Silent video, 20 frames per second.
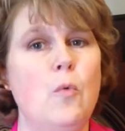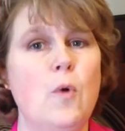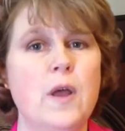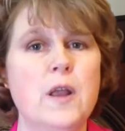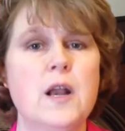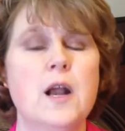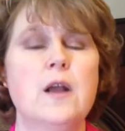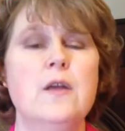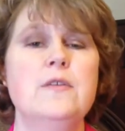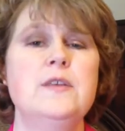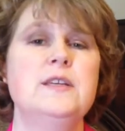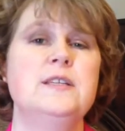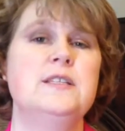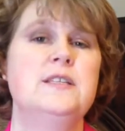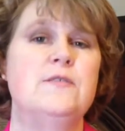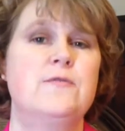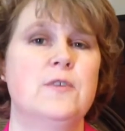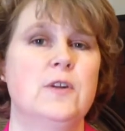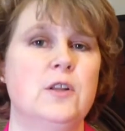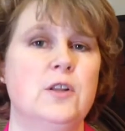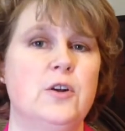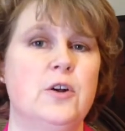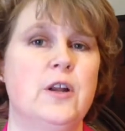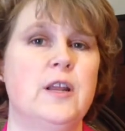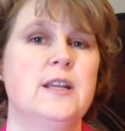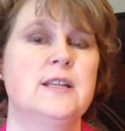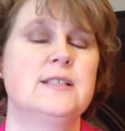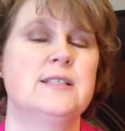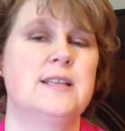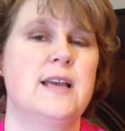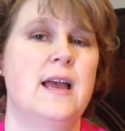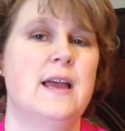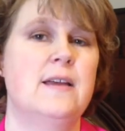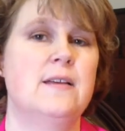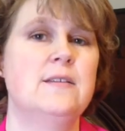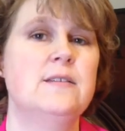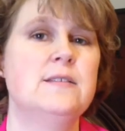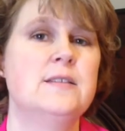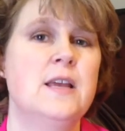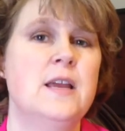what are these different learning
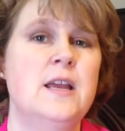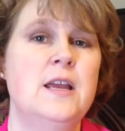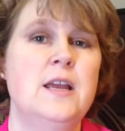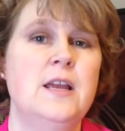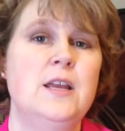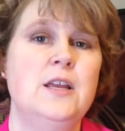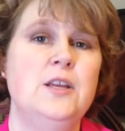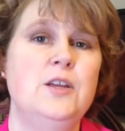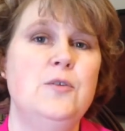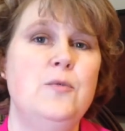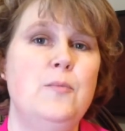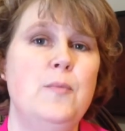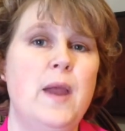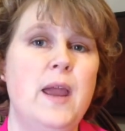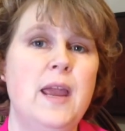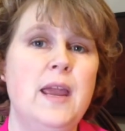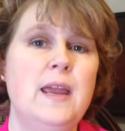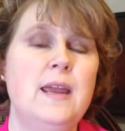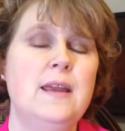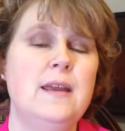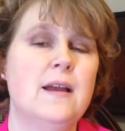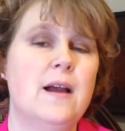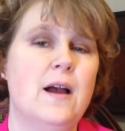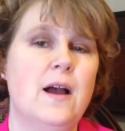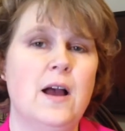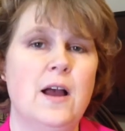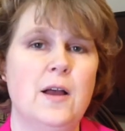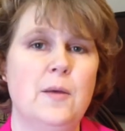styles? You may